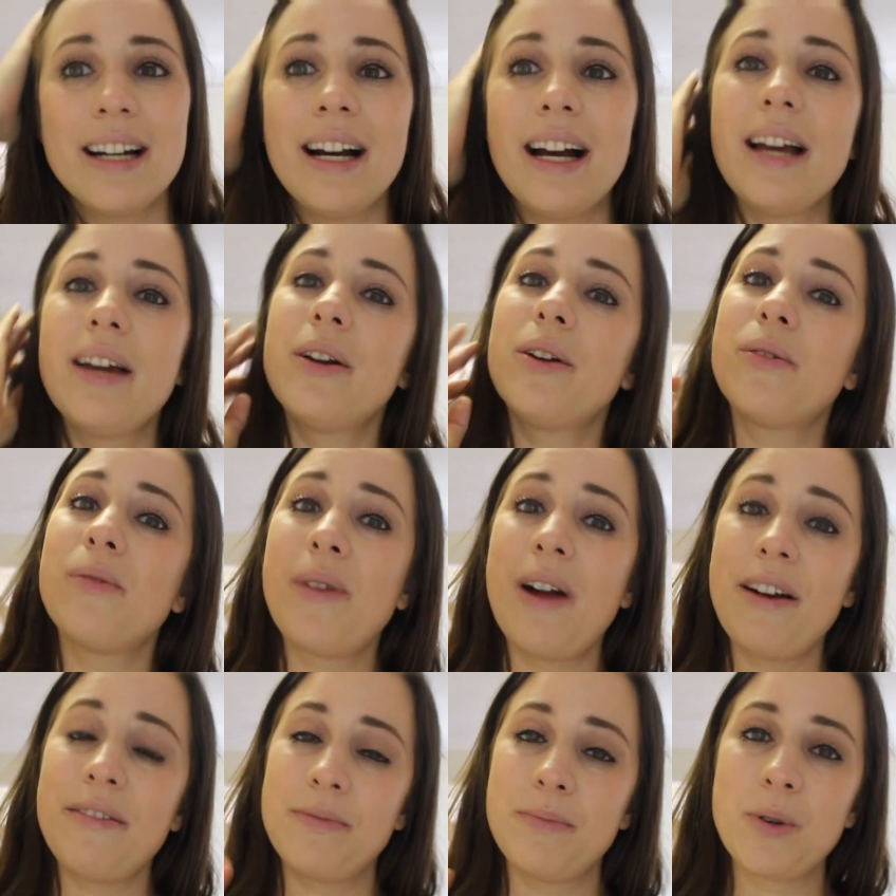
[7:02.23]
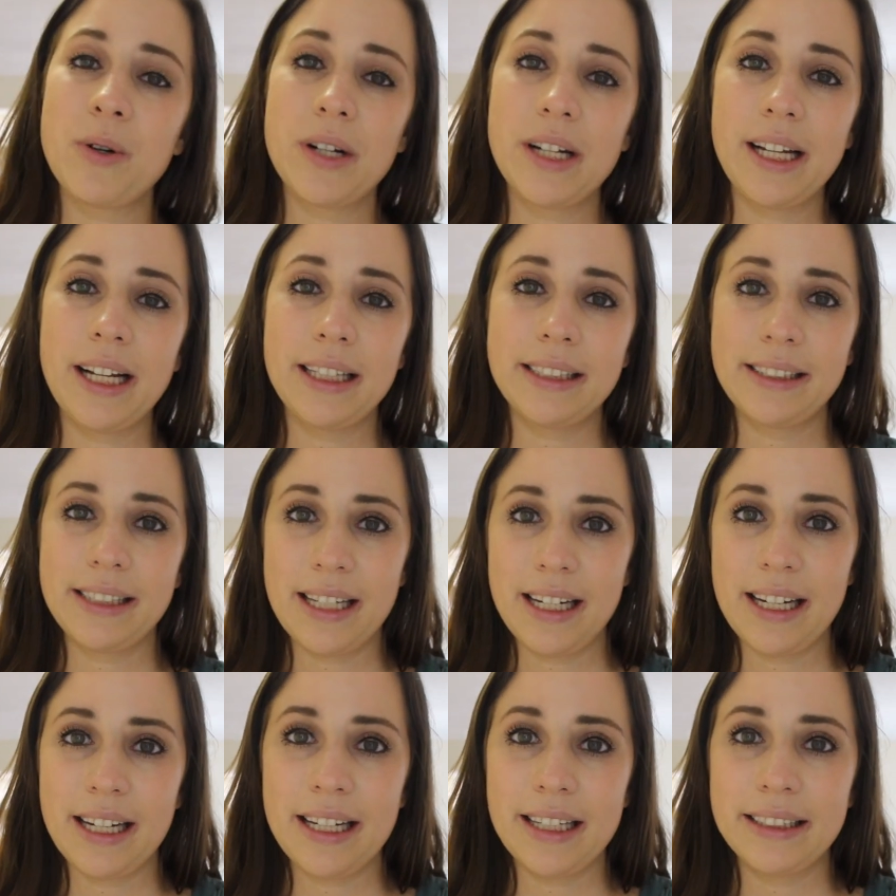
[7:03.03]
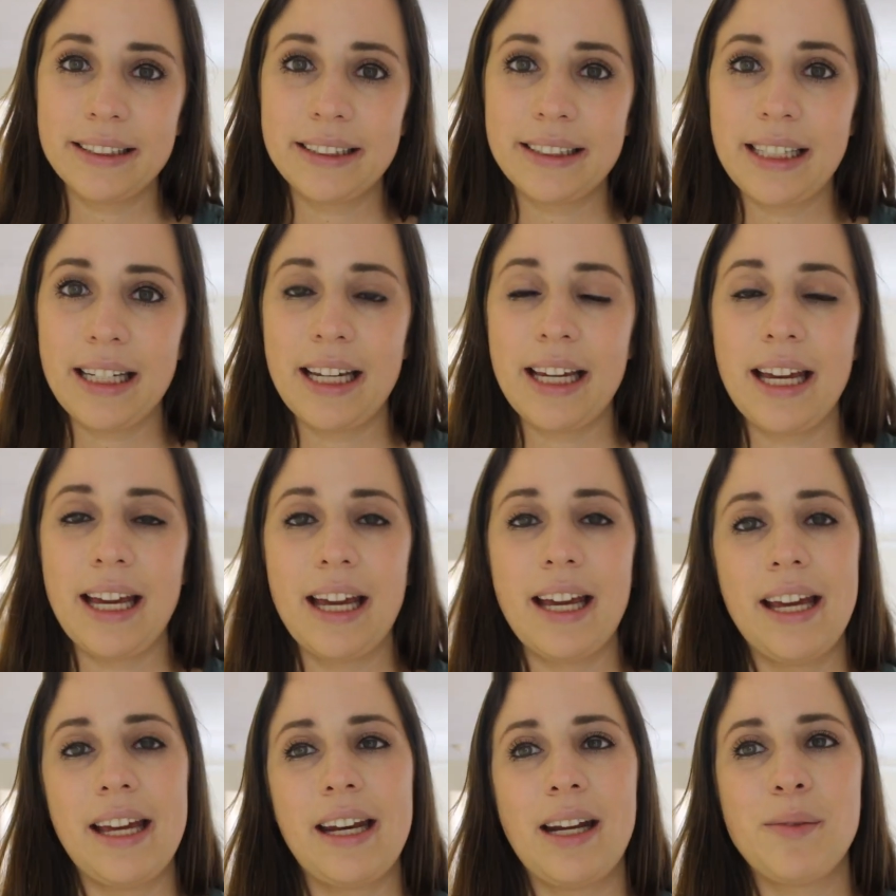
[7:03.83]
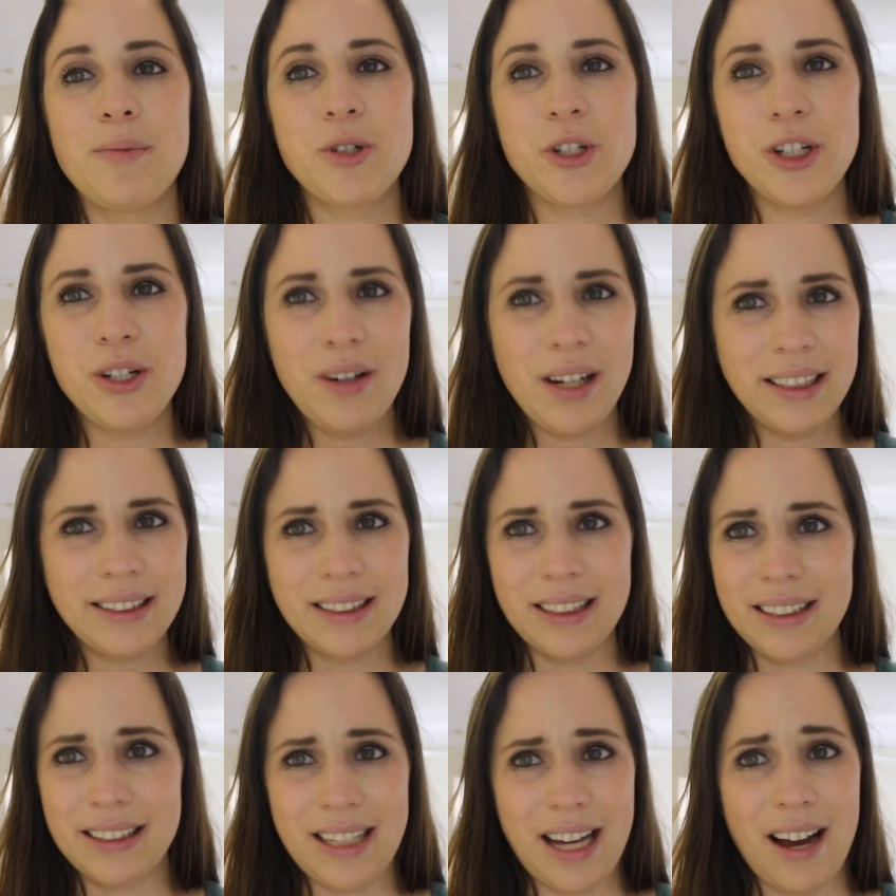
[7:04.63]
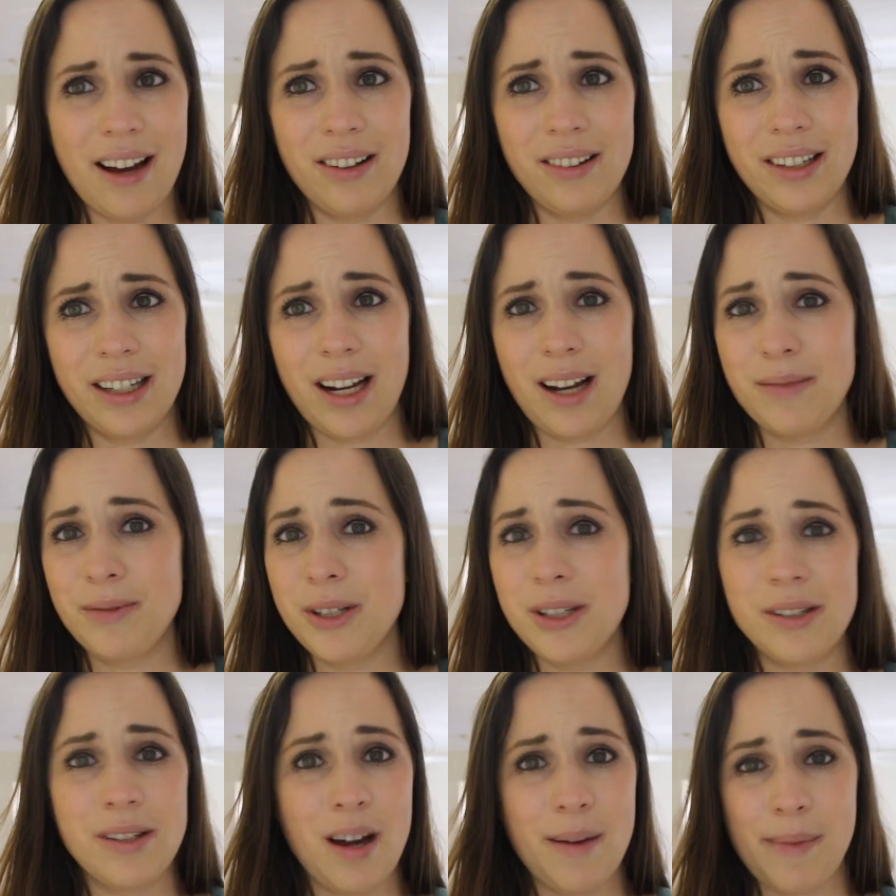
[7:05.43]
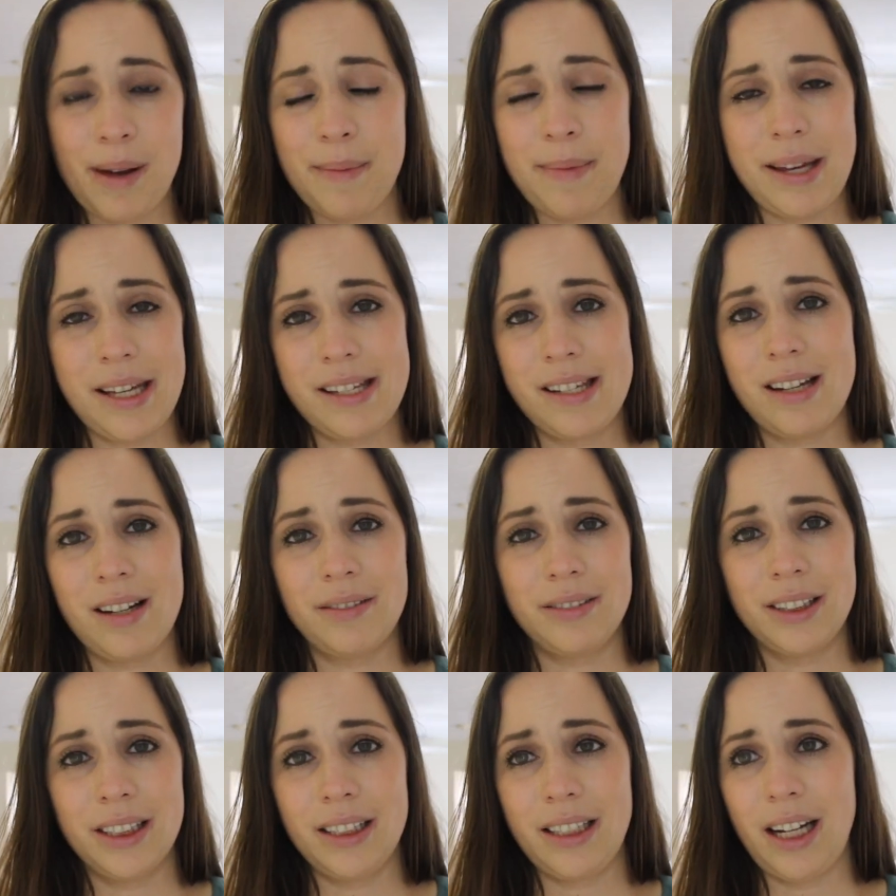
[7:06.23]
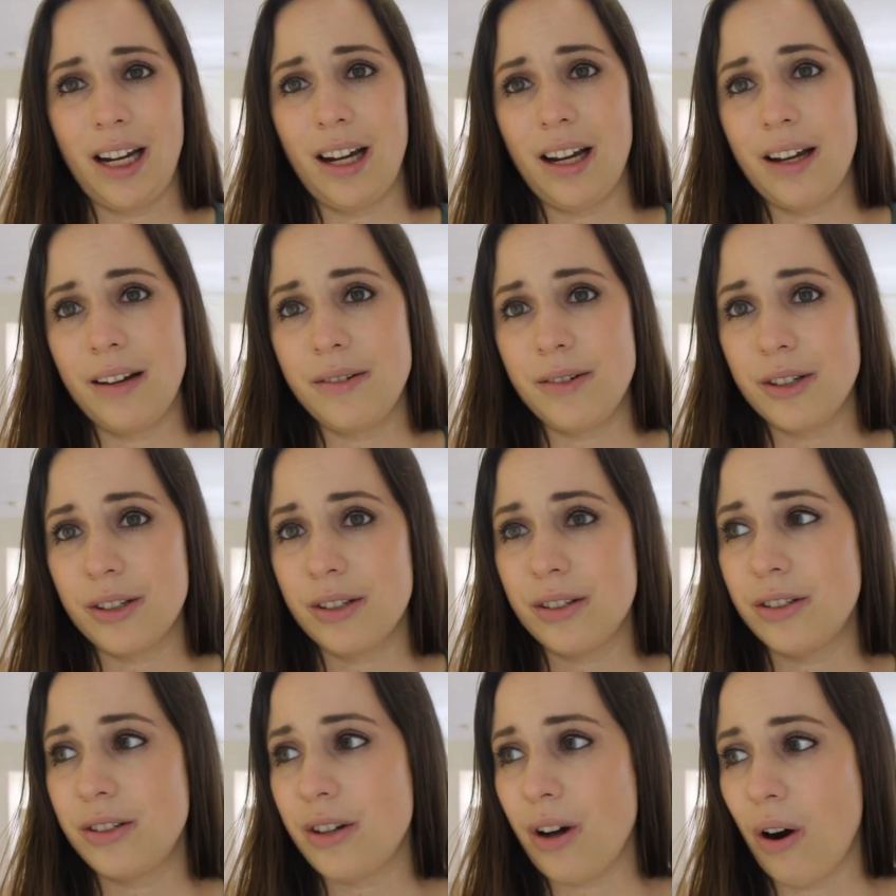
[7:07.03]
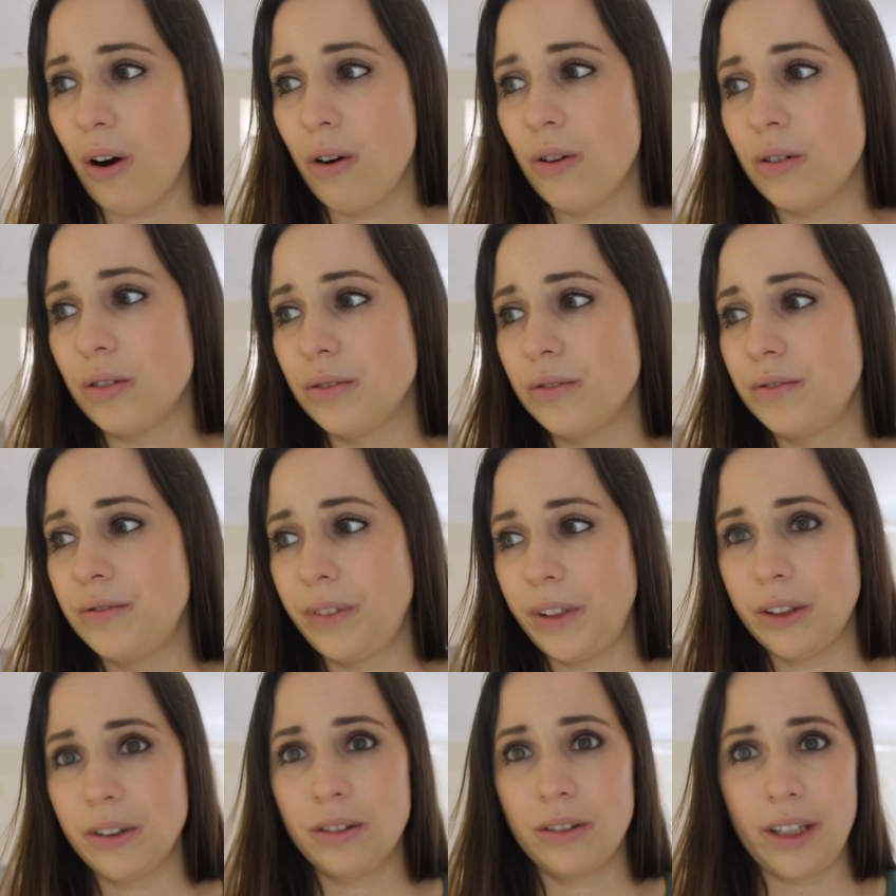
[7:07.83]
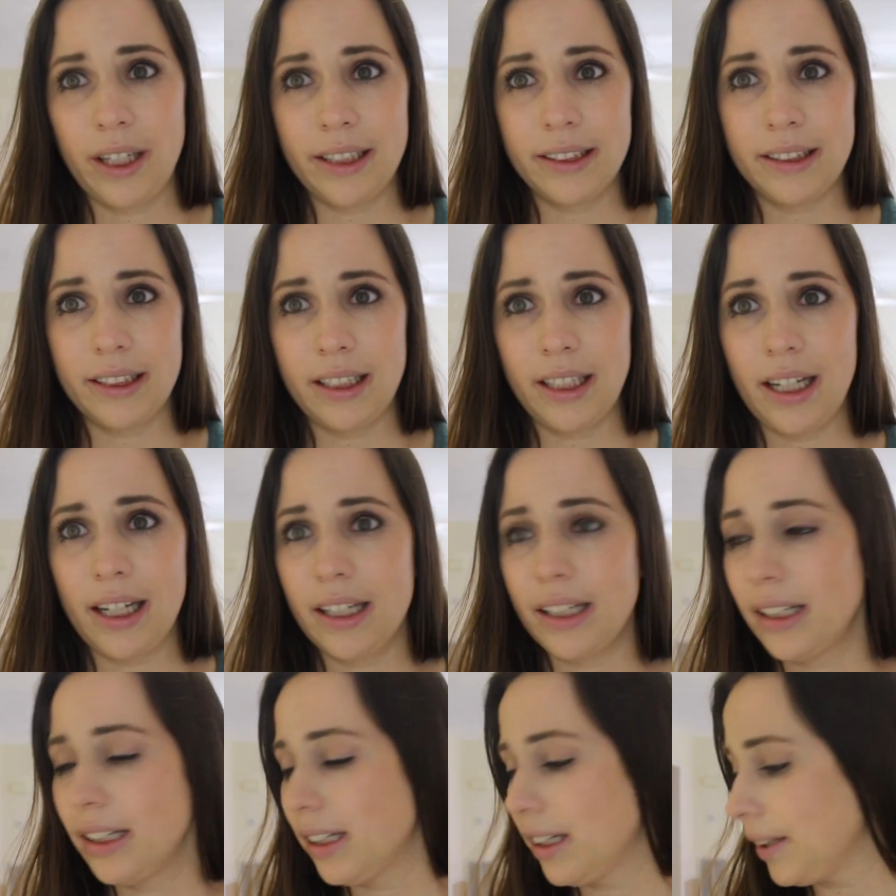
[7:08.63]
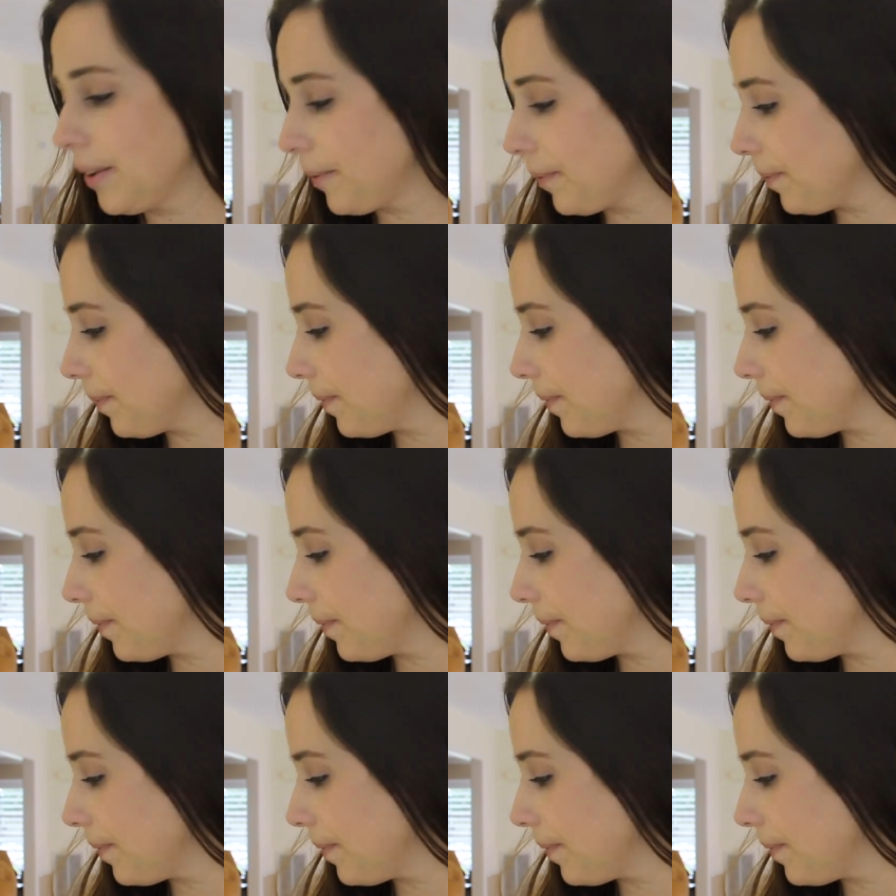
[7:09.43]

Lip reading: I had a rough morning as it is, and I'm sure you guys can tell, like, I'm just not my best self today. I just don't feel great today.